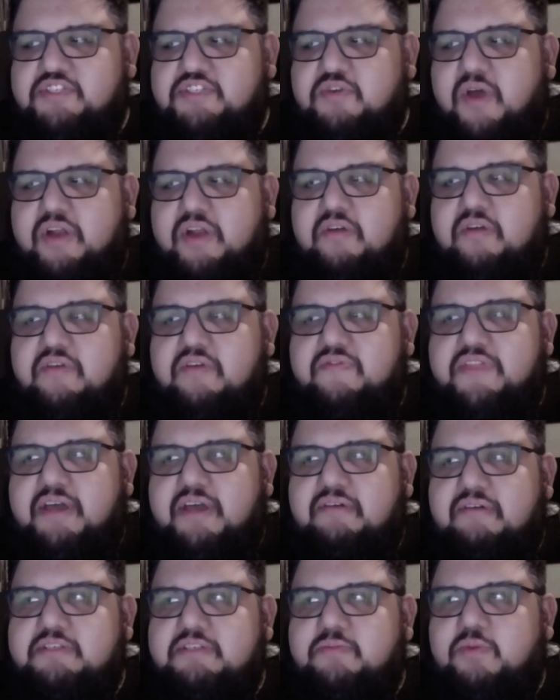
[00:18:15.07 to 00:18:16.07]
so I don't know if that
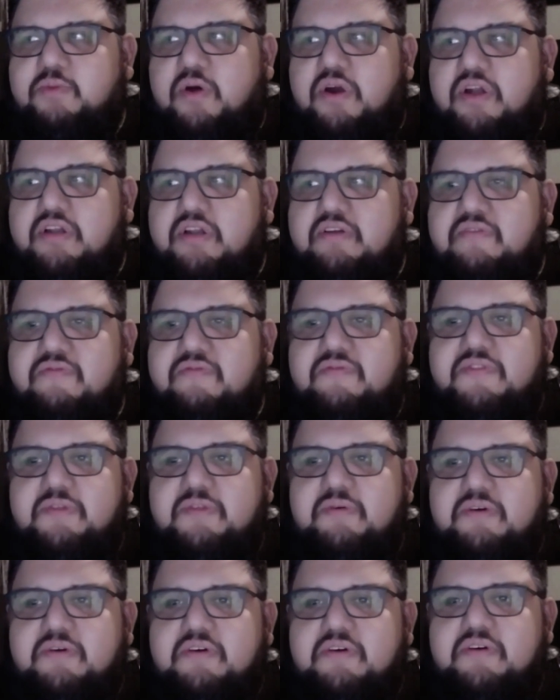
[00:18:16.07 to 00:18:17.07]
was a part of
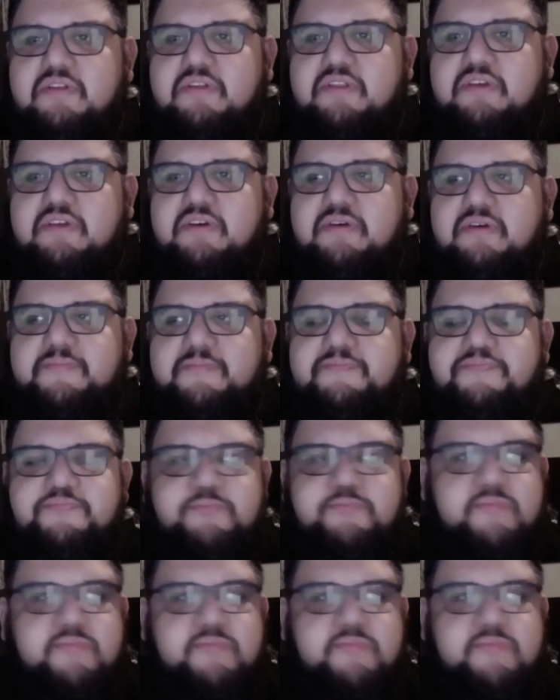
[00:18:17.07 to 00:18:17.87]
the